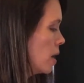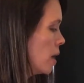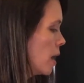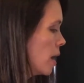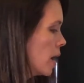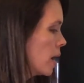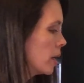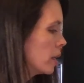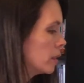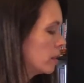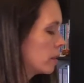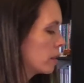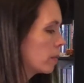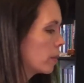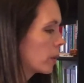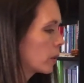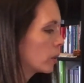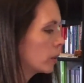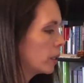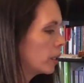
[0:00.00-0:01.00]
and
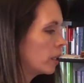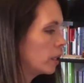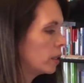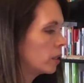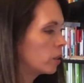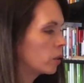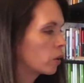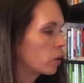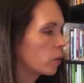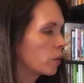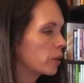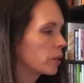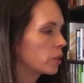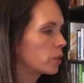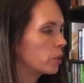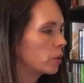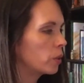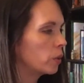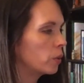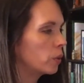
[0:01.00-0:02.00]
typically you're going
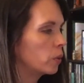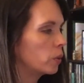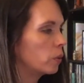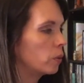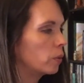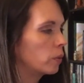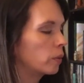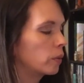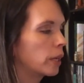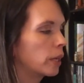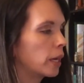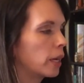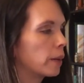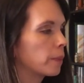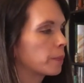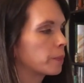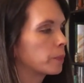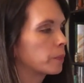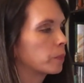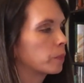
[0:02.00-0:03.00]
to get
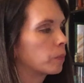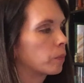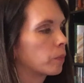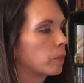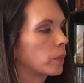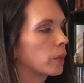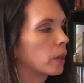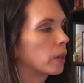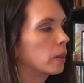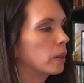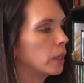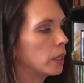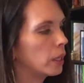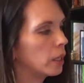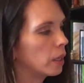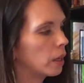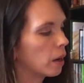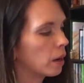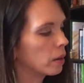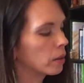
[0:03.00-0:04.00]

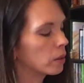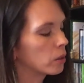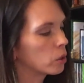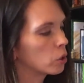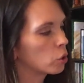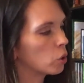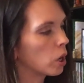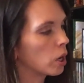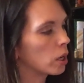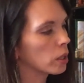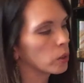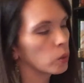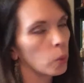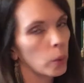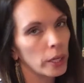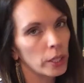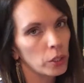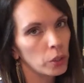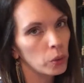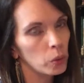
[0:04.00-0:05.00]
the straws
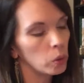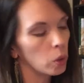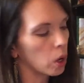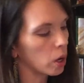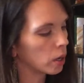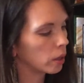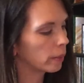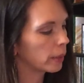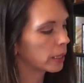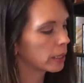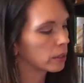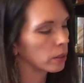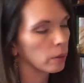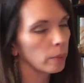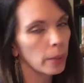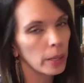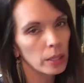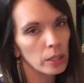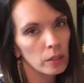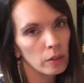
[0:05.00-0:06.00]
way too long because they're
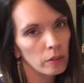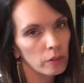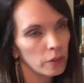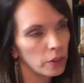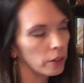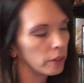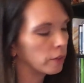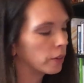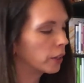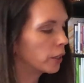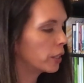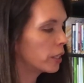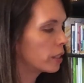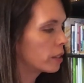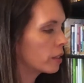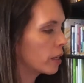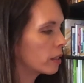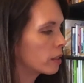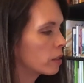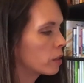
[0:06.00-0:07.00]
meant to fit various
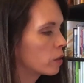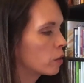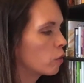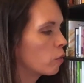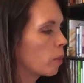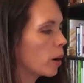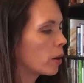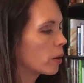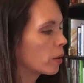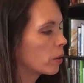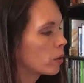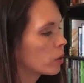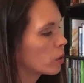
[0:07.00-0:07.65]
sizes of bottles.